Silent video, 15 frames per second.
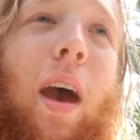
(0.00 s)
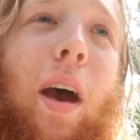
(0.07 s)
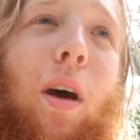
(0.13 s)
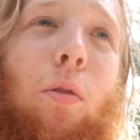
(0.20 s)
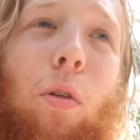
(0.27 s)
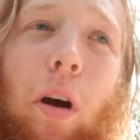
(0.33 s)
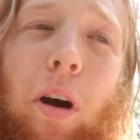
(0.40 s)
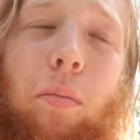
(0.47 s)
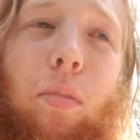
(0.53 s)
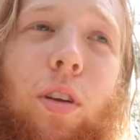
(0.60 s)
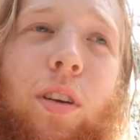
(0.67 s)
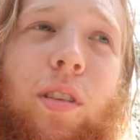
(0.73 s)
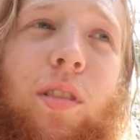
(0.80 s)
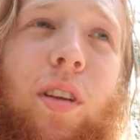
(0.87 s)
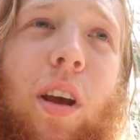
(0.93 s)
at Raw
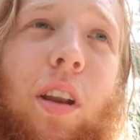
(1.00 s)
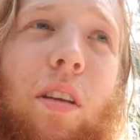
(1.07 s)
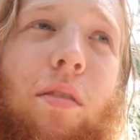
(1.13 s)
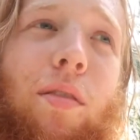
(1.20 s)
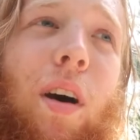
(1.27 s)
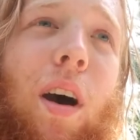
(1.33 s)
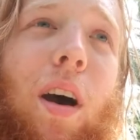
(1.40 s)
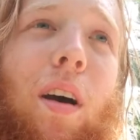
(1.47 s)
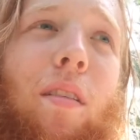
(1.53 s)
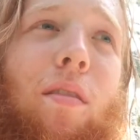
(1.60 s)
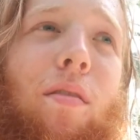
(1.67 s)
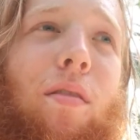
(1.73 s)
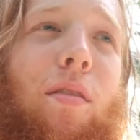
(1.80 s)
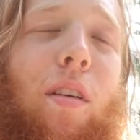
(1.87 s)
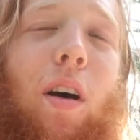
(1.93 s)
Bliss
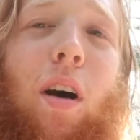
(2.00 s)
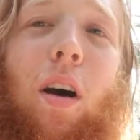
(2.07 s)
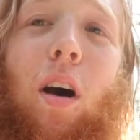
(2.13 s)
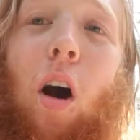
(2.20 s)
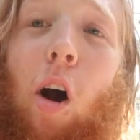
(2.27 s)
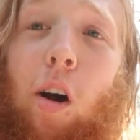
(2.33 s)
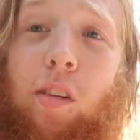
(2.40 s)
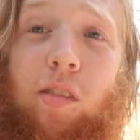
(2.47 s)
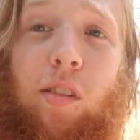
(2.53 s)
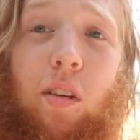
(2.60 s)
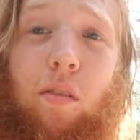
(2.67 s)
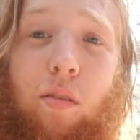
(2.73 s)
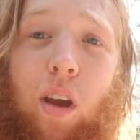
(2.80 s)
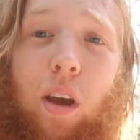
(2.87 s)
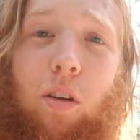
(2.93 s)
95, uh,
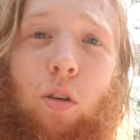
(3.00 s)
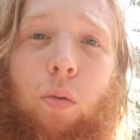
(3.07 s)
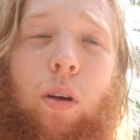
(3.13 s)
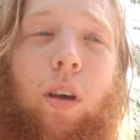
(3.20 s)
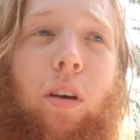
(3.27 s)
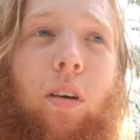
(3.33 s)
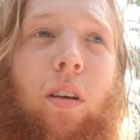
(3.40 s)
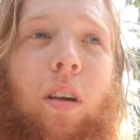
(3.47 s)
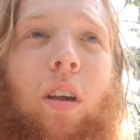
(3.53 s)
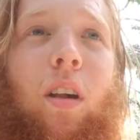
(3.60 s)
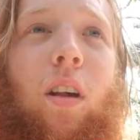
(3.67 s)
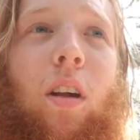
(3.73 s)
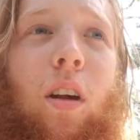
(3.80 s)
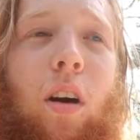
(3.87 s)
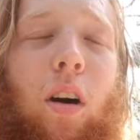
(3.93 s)
Austin Vander Weil
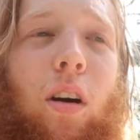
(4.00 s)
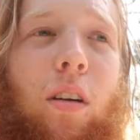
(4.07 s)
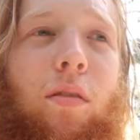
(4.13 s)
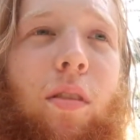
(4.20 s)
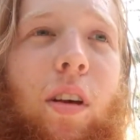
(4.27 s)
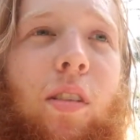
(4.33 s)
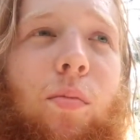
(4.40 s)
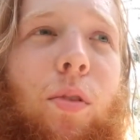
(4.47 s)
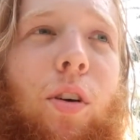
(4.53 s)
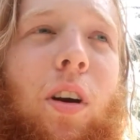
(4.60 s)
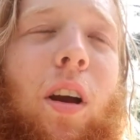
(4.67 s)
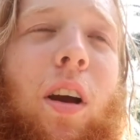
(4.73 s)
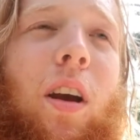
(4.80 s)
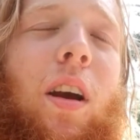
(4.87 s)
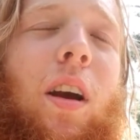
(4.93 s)
on
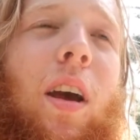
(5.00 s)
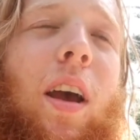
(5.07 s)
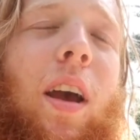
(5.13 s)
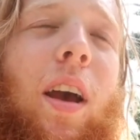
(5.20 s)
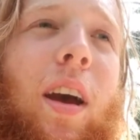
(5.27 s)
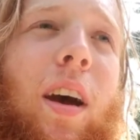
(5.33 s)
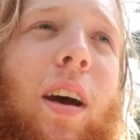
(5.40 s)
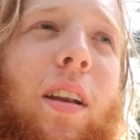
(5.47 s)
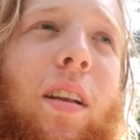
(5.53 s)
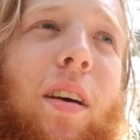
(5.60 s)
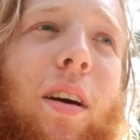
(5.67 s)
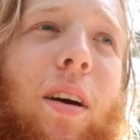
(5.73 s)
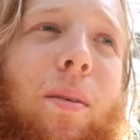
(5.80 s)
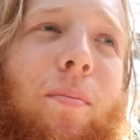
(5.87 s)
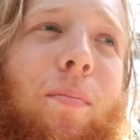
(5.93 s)
Facebook,
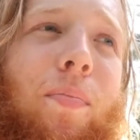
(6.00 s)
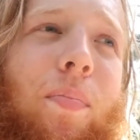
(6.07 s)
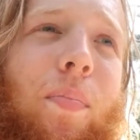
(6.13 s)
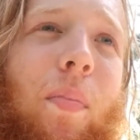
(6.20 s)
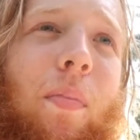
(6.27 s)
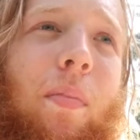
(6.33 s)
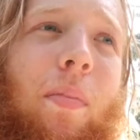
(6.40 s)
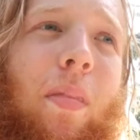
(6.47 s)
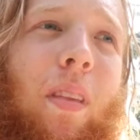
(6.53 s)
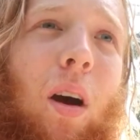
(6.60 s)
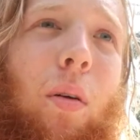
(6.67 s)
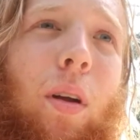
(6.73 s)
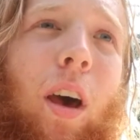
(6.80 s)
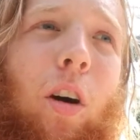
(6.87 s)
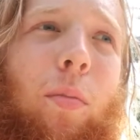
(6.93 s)
and um,
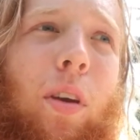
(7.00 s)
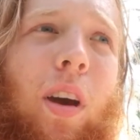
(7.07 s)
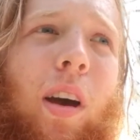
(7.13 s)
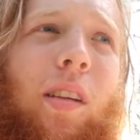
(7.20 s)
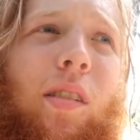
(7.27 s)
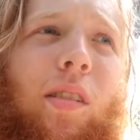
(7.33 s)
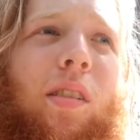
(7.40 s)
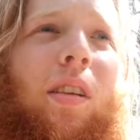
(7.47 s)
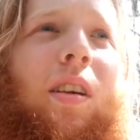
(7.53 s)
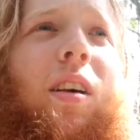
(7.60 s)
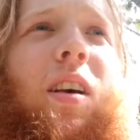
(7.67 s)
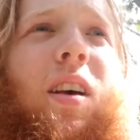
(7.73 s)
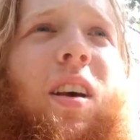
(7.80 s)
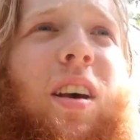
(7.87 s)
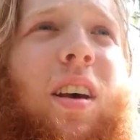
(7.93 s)
I want to help you guys
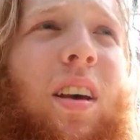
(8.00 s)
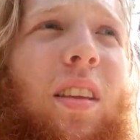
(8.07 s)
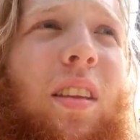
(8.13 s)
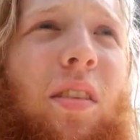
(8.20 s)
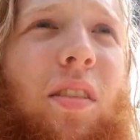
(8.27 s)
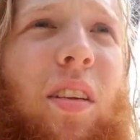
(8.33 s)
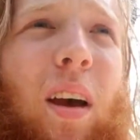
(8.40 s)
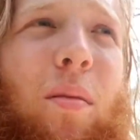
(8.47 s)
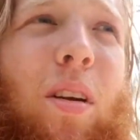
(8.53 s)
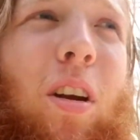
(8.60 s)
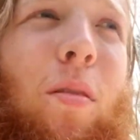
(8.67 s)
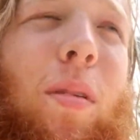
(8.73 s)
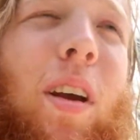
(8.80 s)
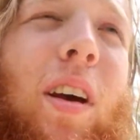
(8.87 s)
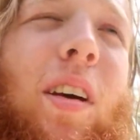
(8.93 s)
this time of year